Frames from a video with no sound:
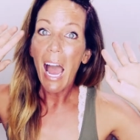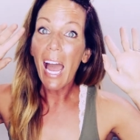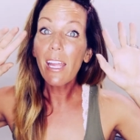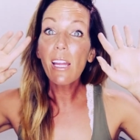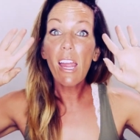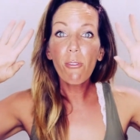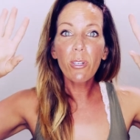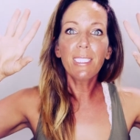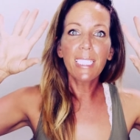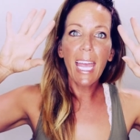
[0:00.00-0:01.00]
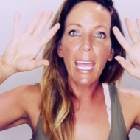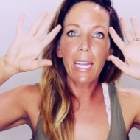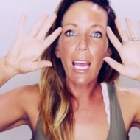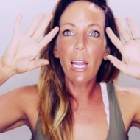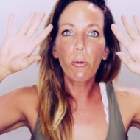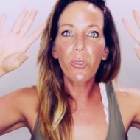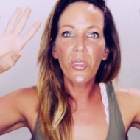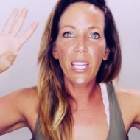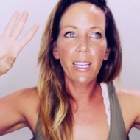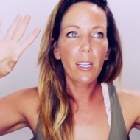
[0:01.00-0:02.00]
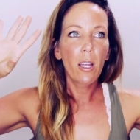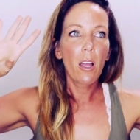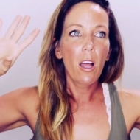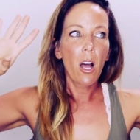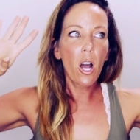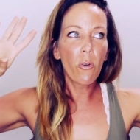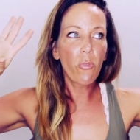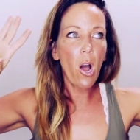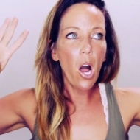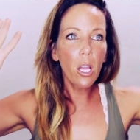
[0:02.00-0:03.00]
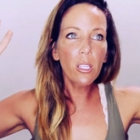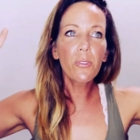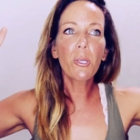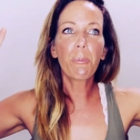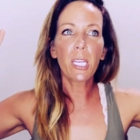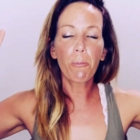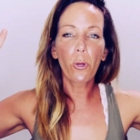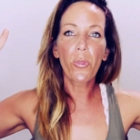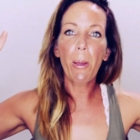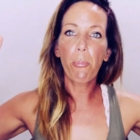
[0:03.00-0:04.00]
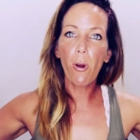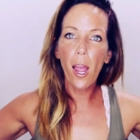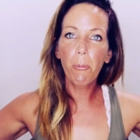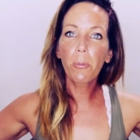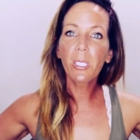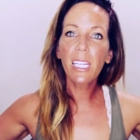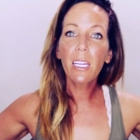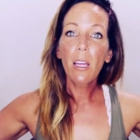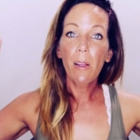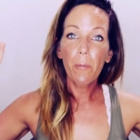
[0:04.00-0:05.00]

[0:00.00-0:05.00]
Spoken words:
every day I would think of all of the people that probably,